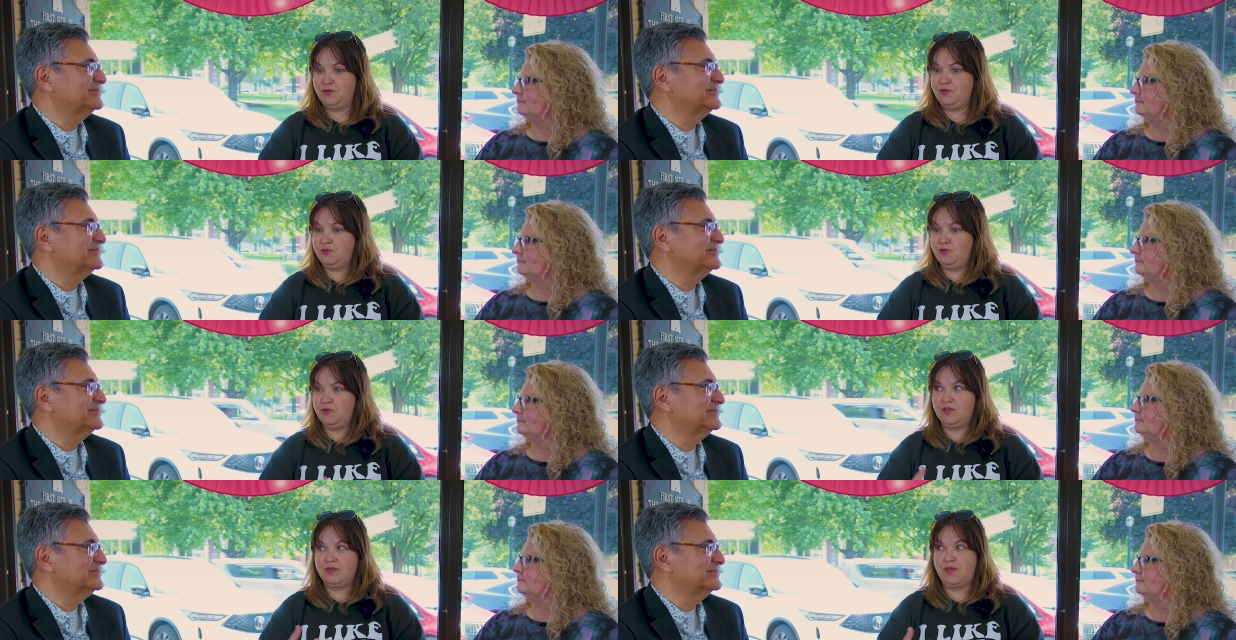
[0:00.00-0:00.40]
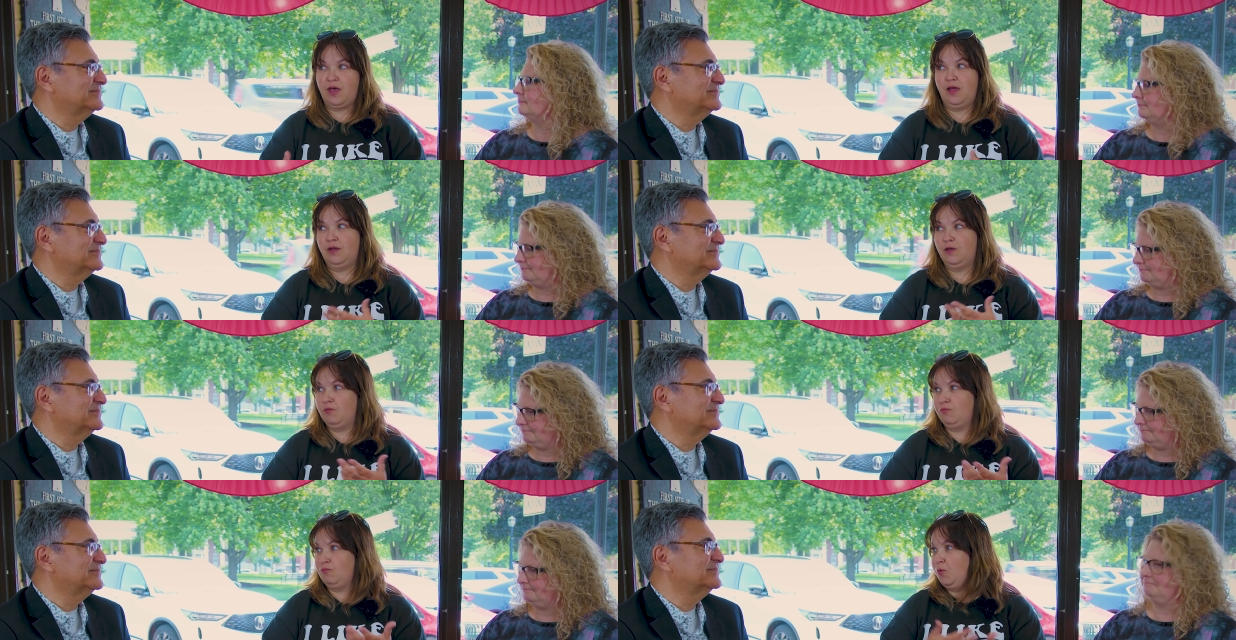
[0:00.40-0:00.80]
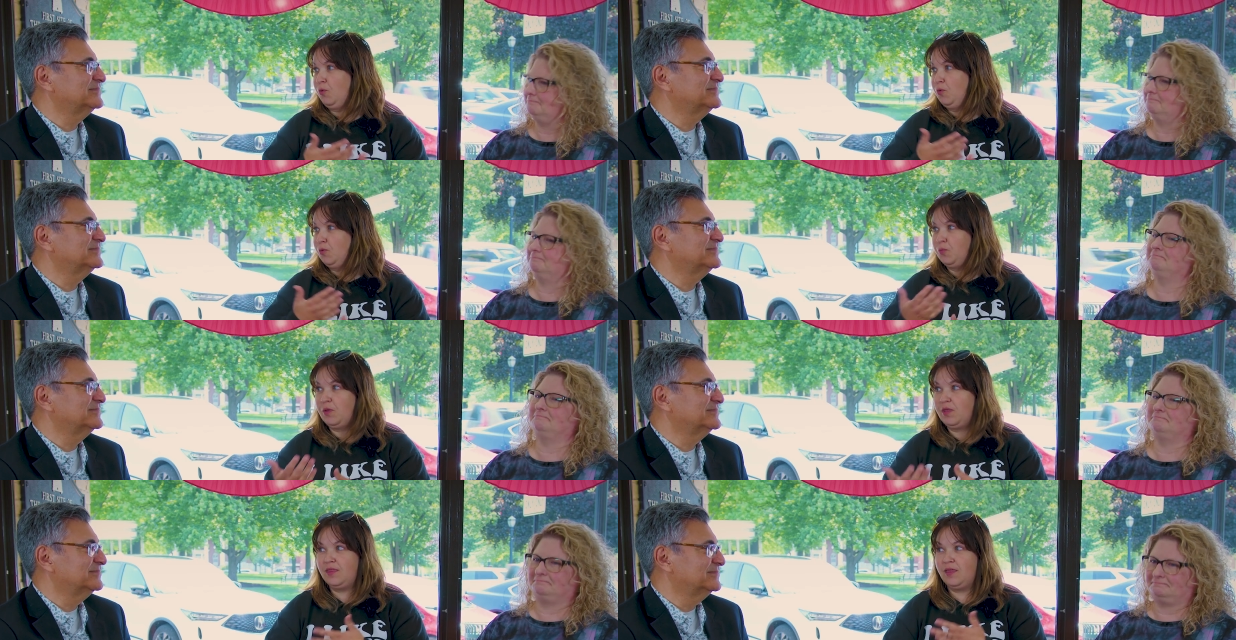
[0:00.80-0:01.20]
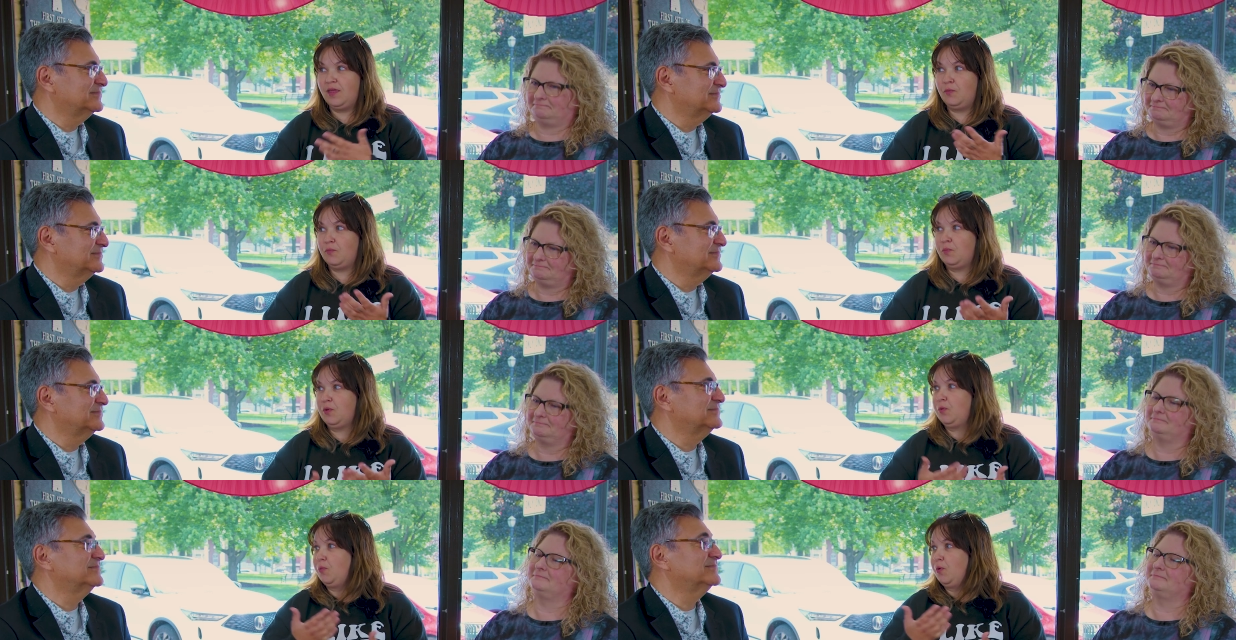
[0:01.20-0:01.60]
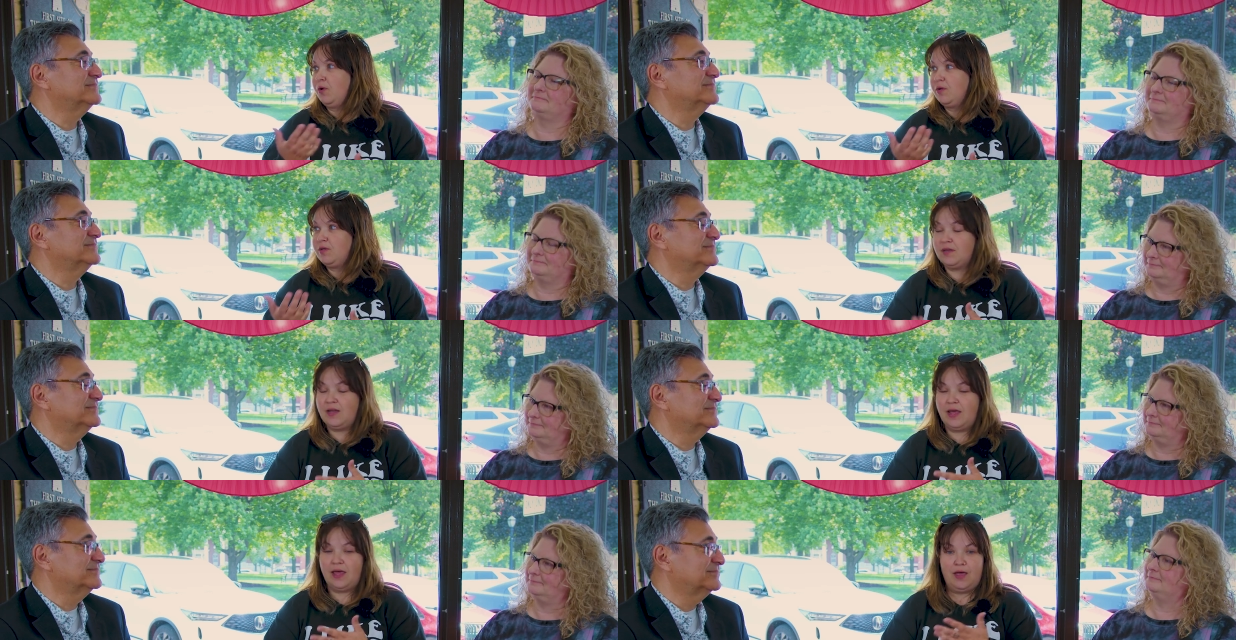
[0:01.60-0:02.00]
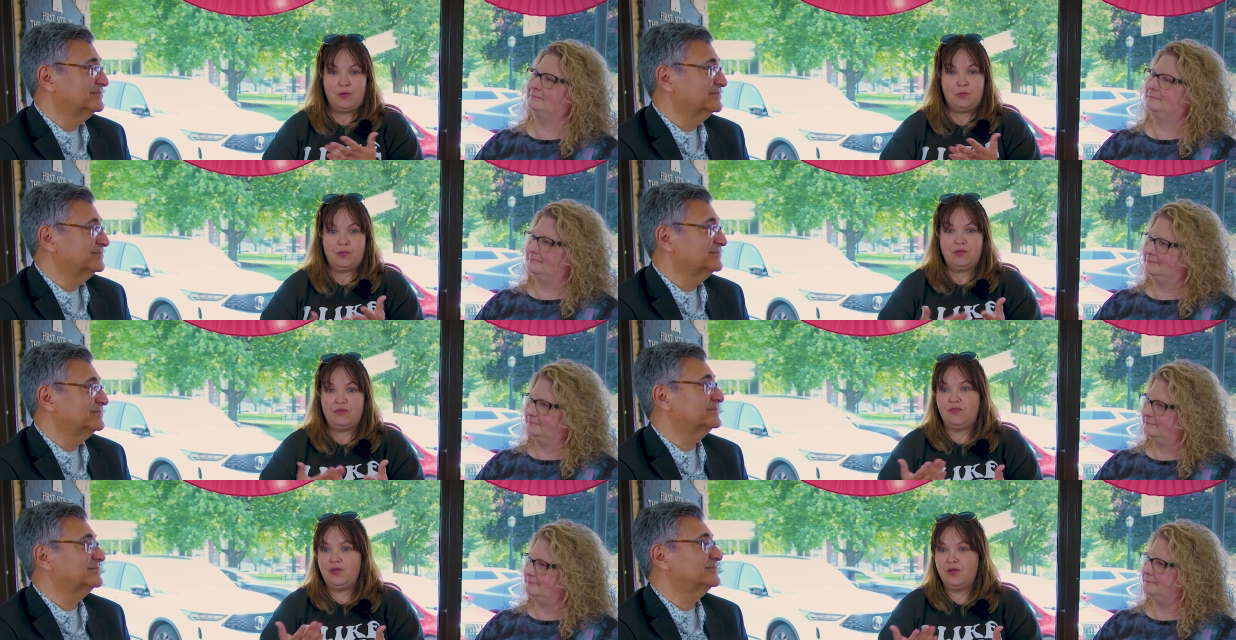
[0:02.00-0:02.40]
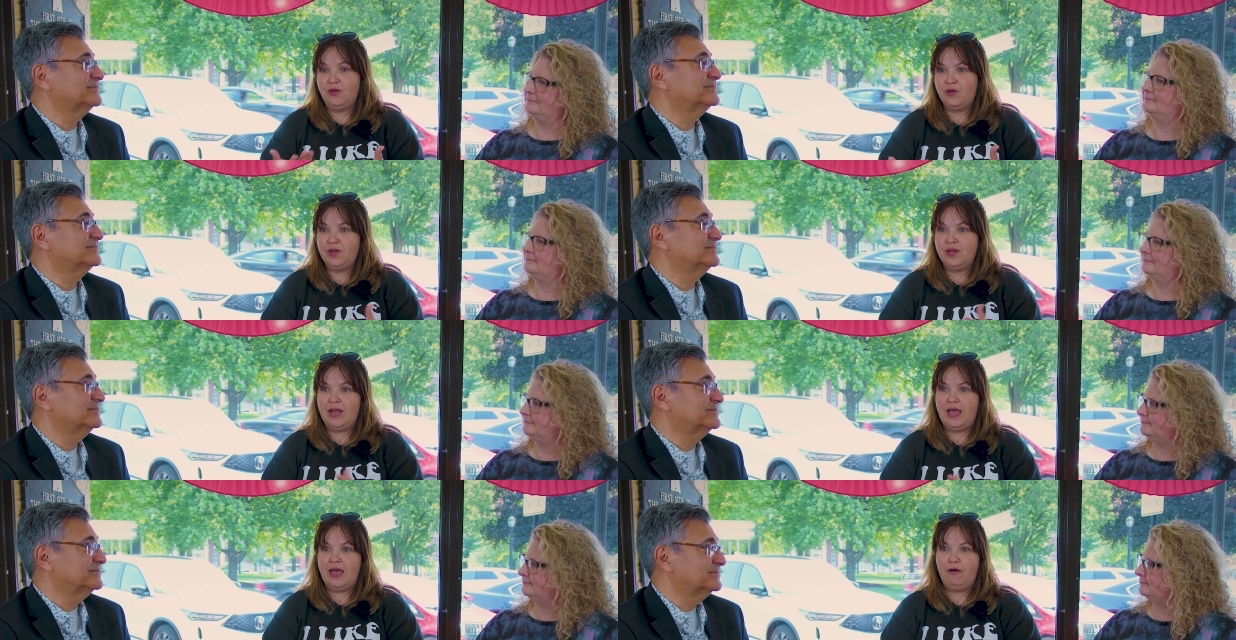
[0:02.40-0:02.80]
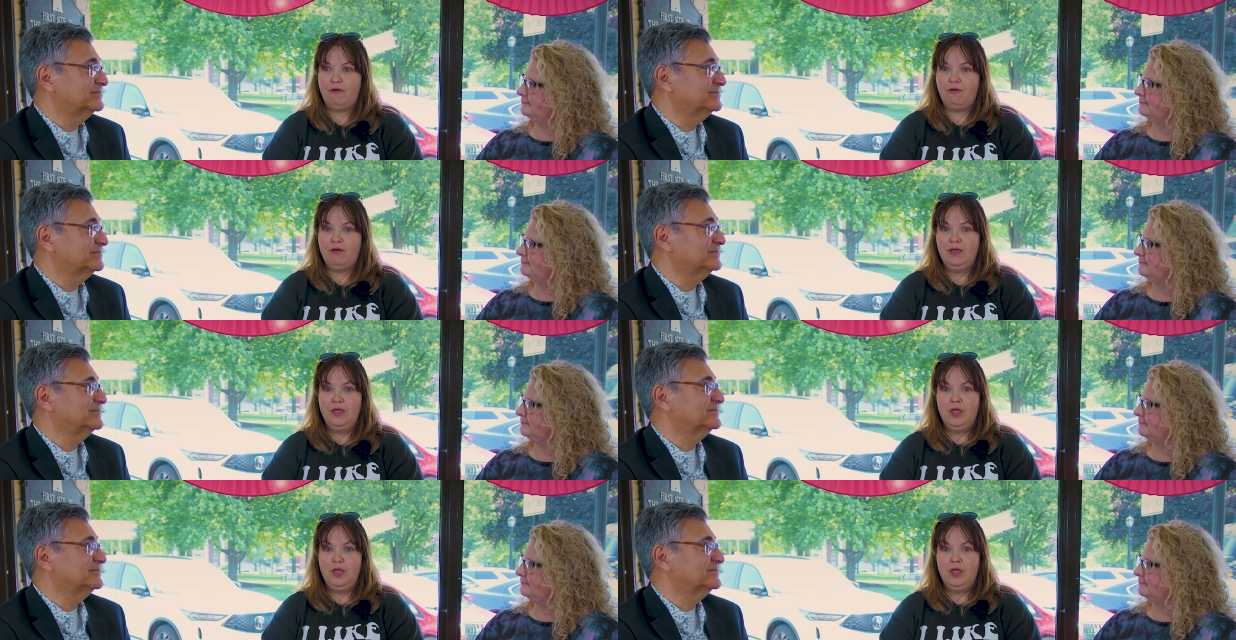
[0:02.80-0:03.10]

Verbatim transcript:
Speaker 1: just kind of rolled with it and we worked it out and we figured it out.